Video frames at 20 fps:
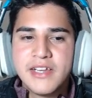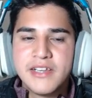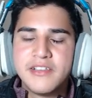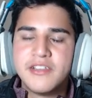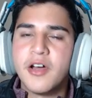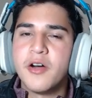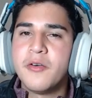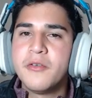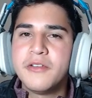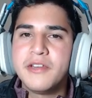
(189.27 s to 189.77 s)

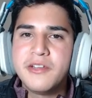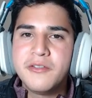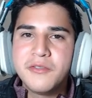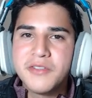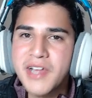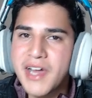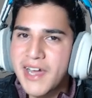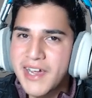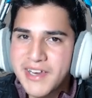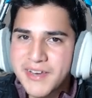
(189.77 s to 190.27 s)
Don't you
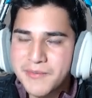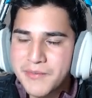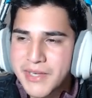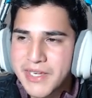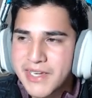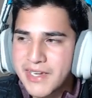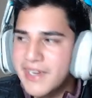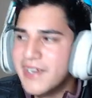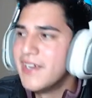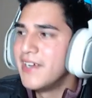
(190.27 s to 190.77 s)
lie to
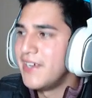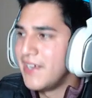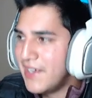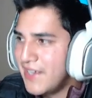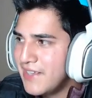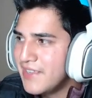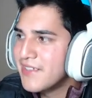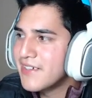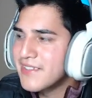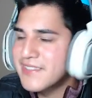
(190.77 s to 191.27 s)
me.
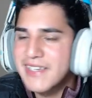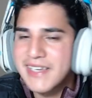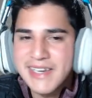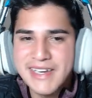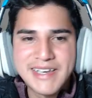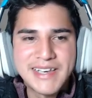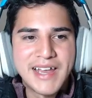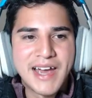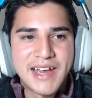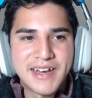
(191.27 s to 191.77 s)
He looks like a
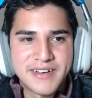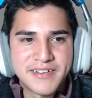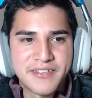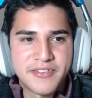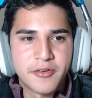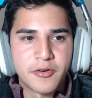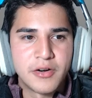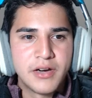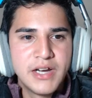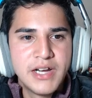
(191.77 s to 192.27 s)

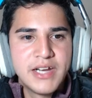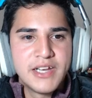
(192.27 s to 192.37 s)
dinosaur.